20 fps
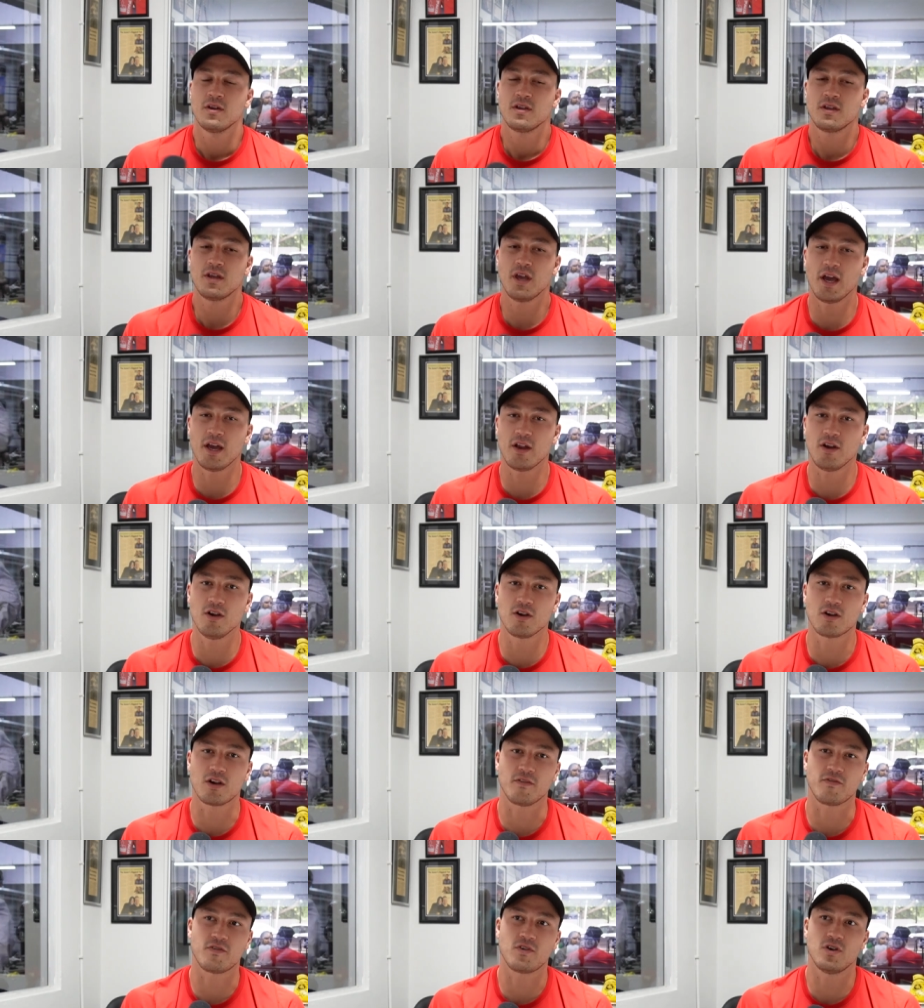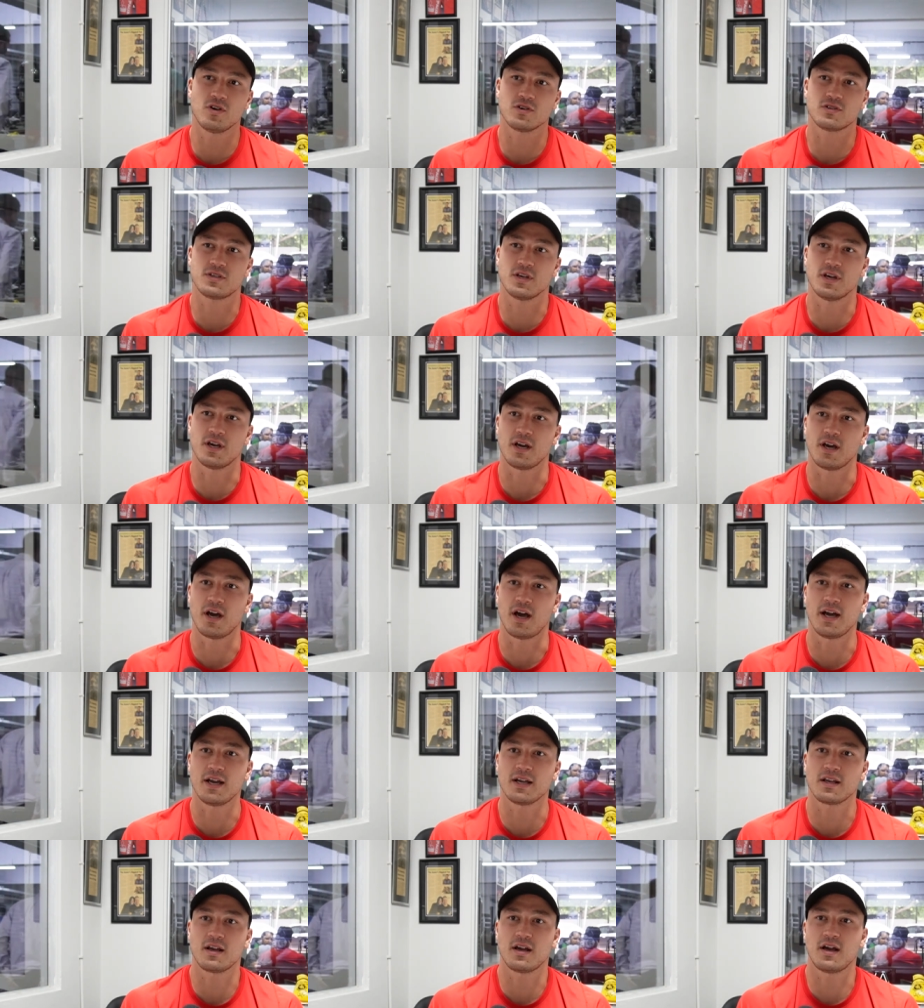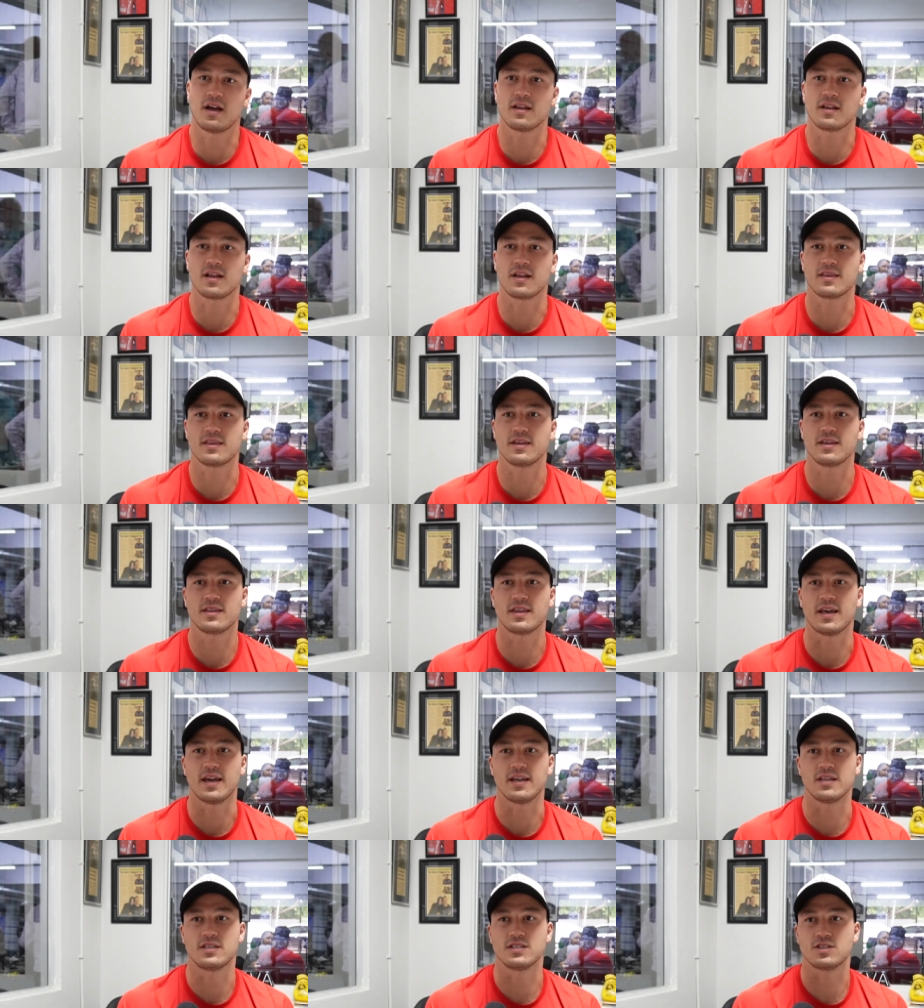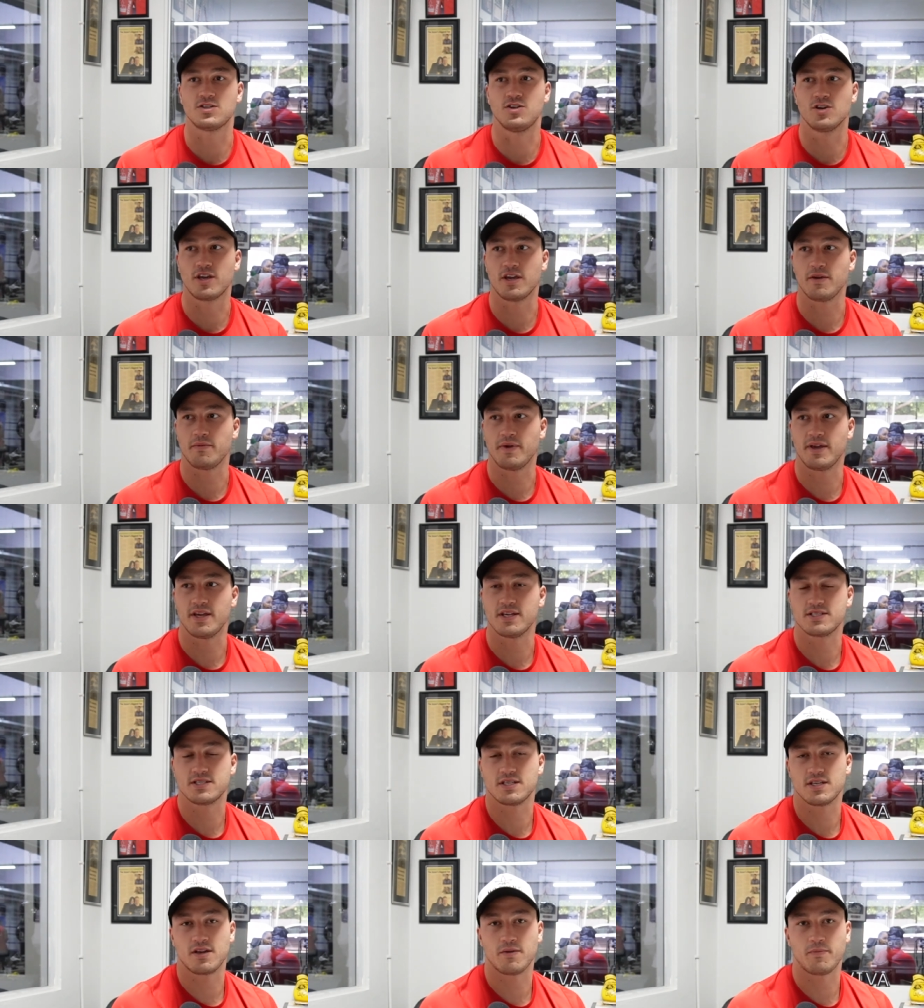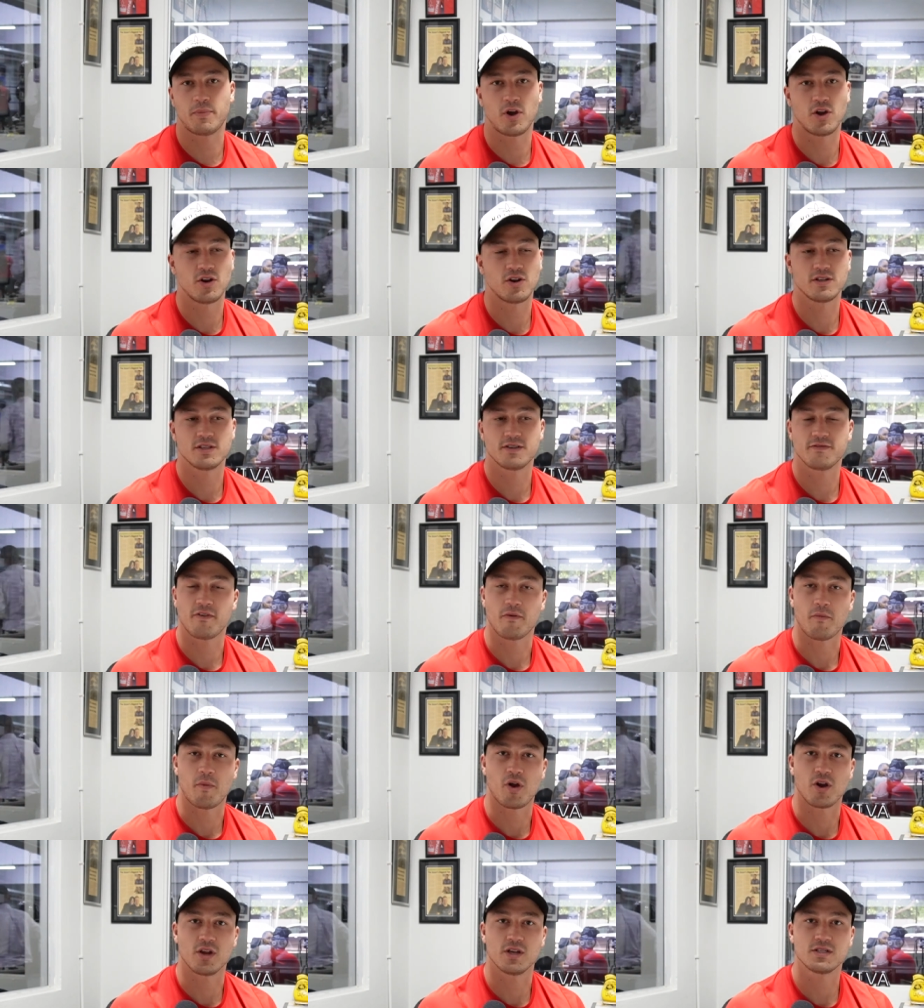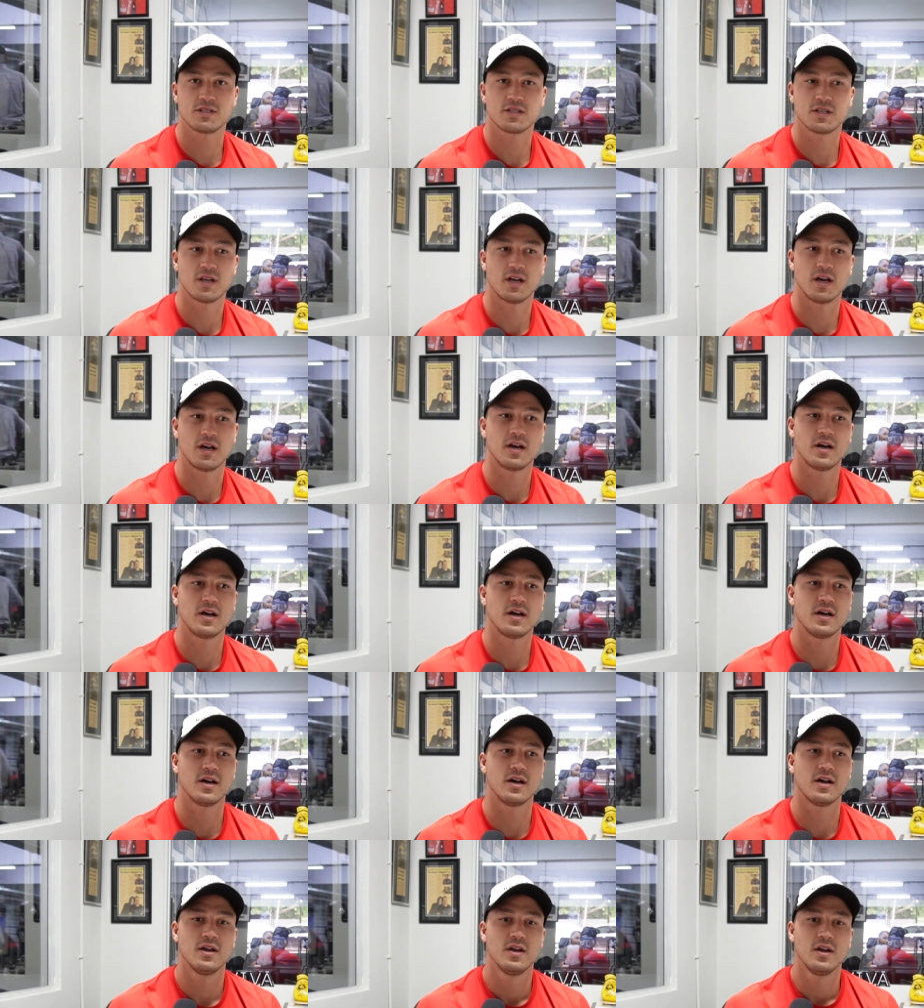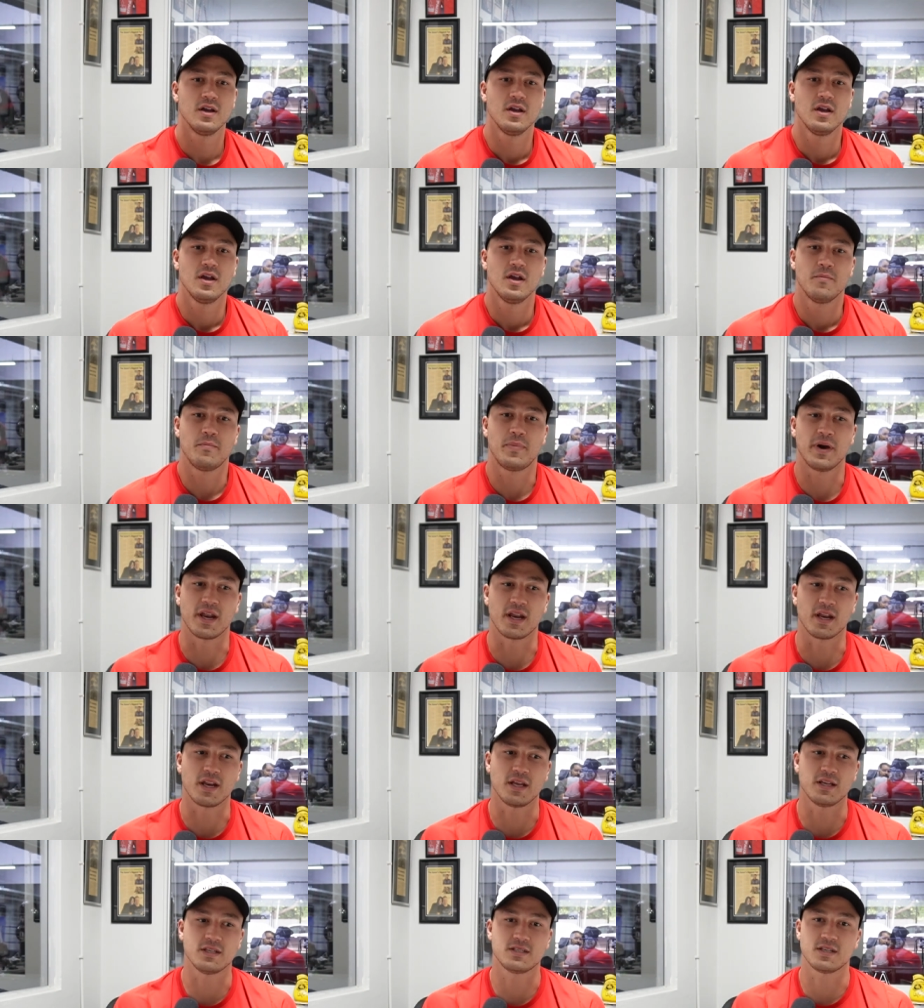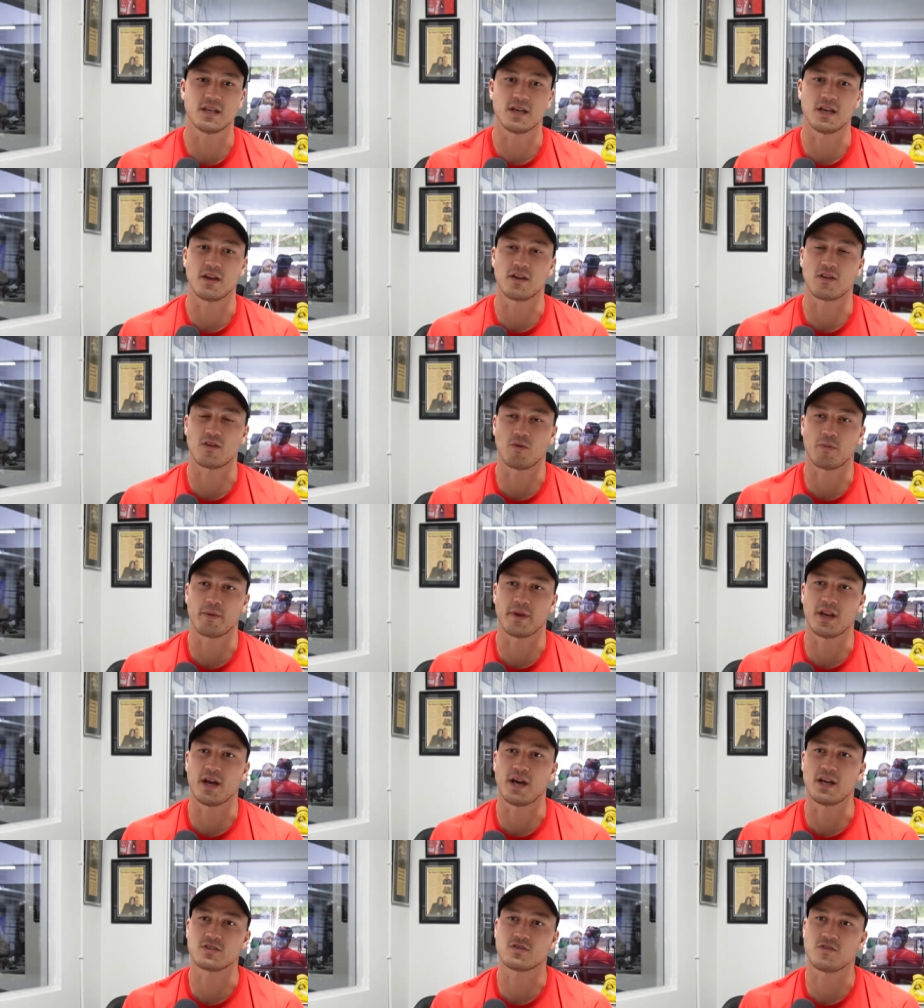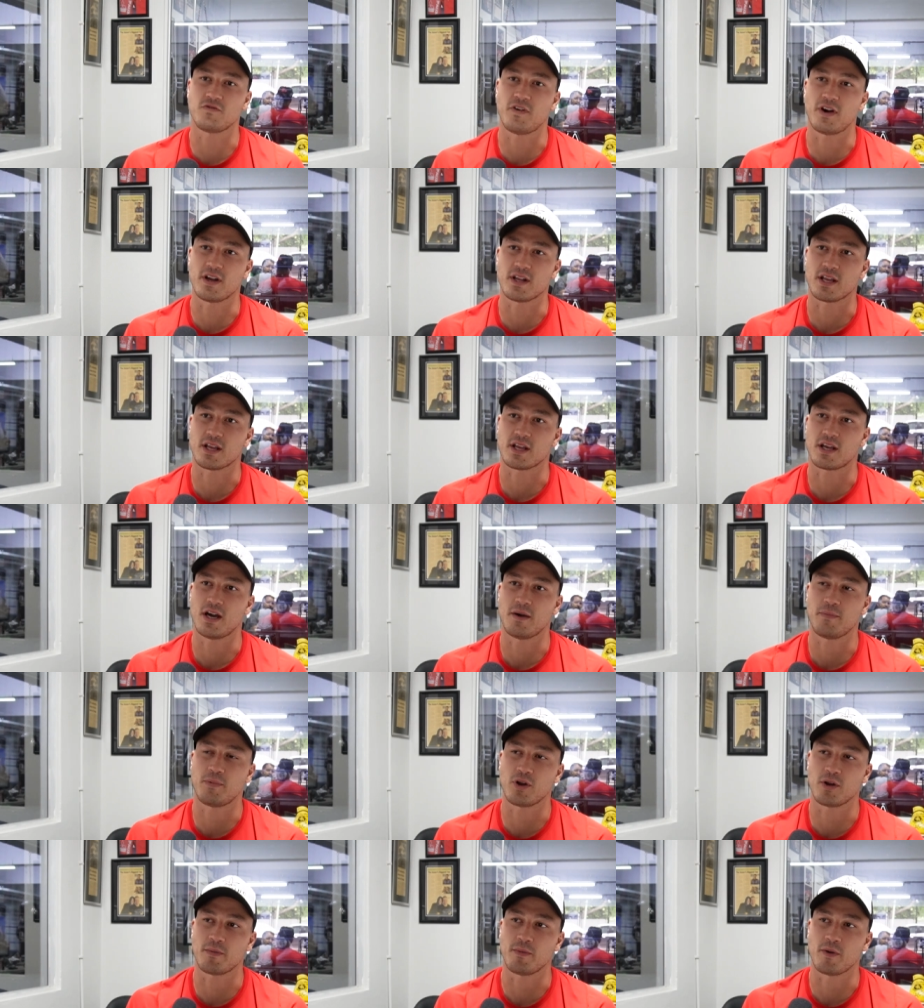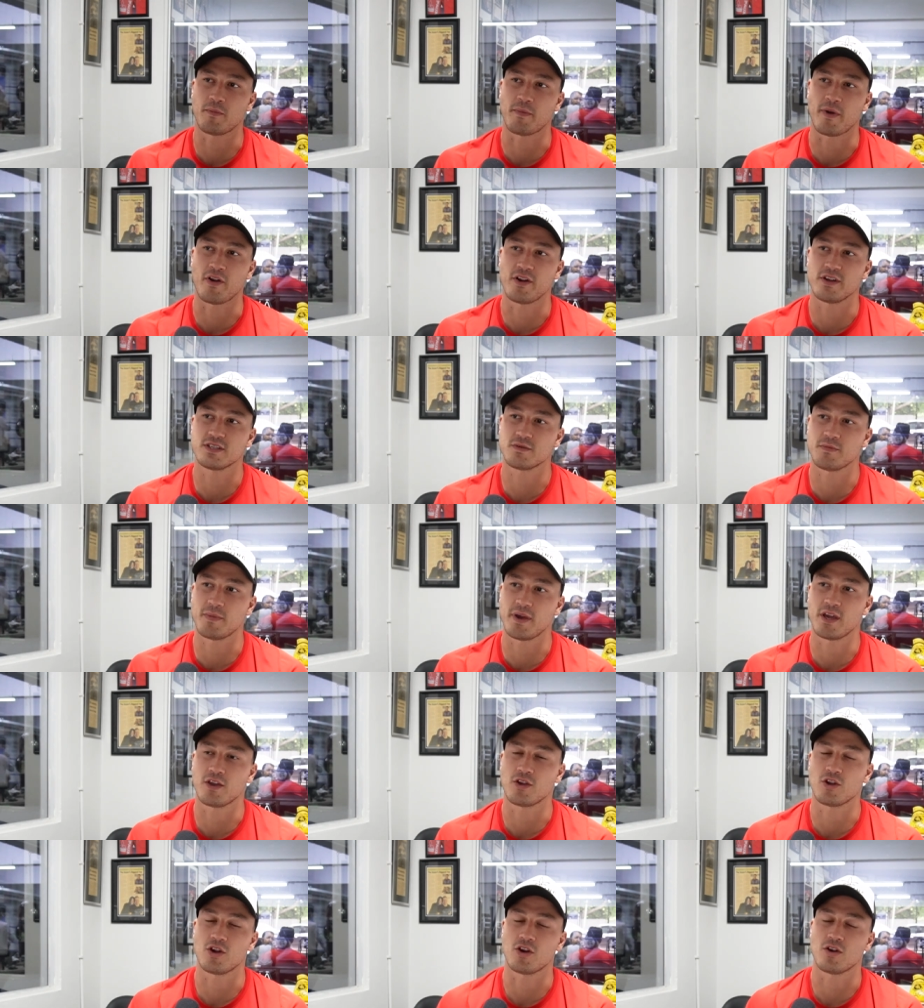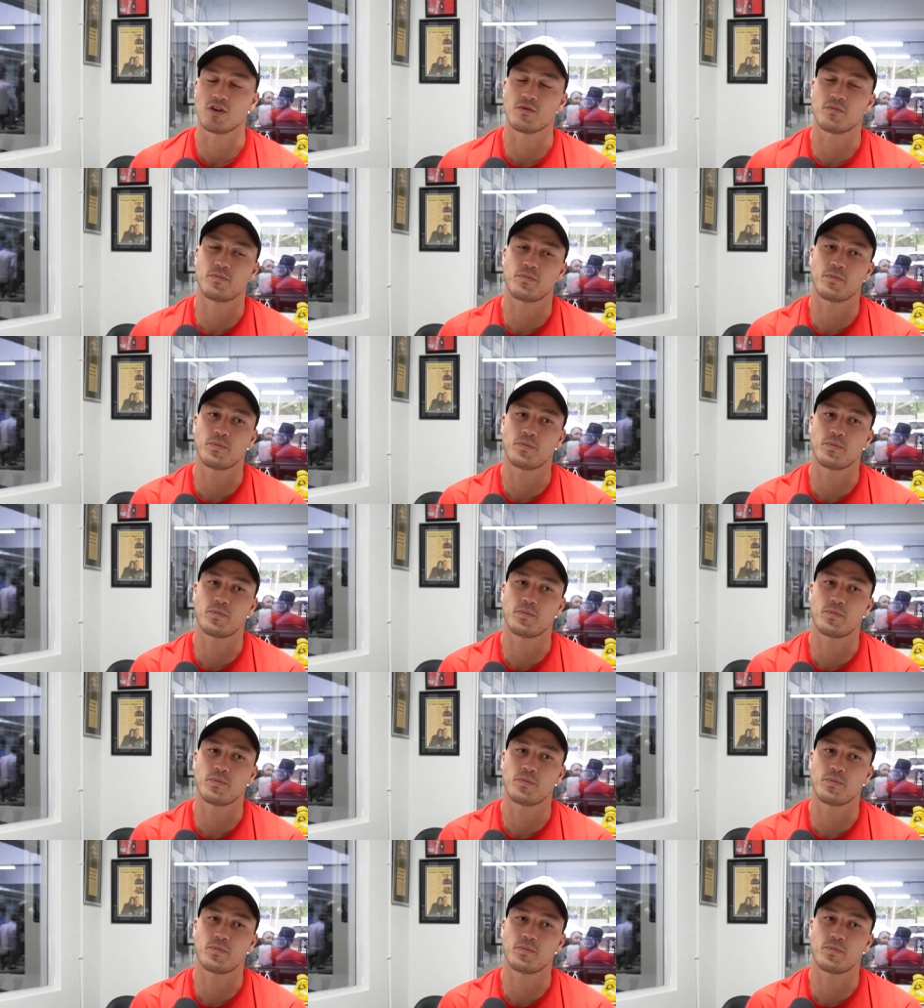Yeah, look, of course. I think they're just looking at me as an opponent, if I'm honest. But it is. It will be nice to fight that guy, put him on my resume, you know,